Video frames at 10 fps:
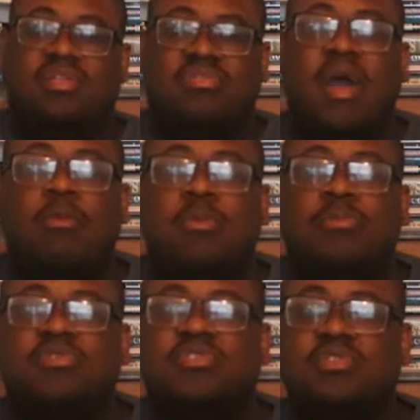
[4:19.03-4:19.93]
that we
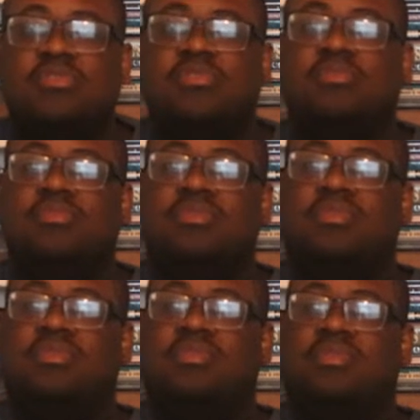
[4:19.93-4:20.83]
presume
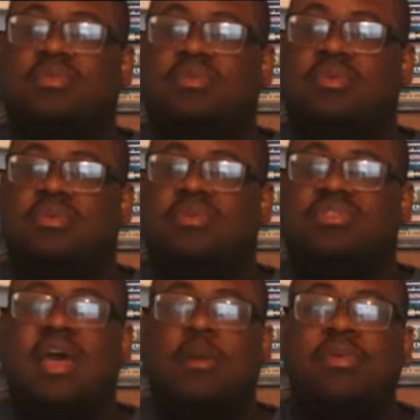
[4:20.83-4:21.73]

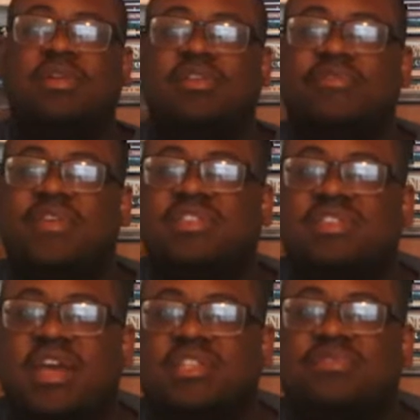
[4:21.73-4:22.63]
to have been under
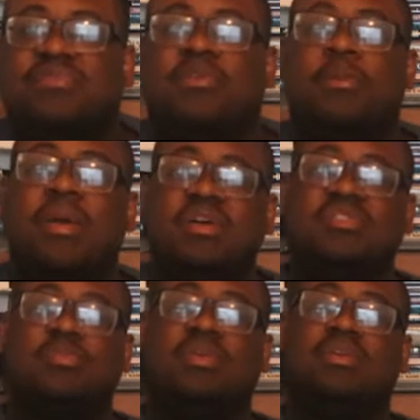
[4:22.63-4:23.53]
investigation for
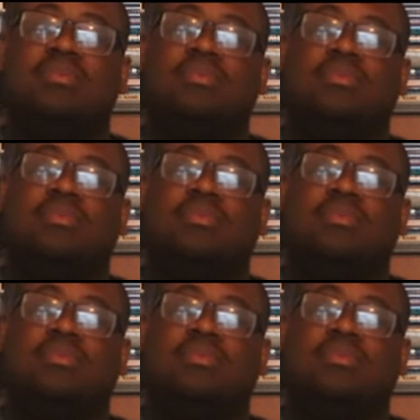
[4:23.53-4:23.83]
embezzlement.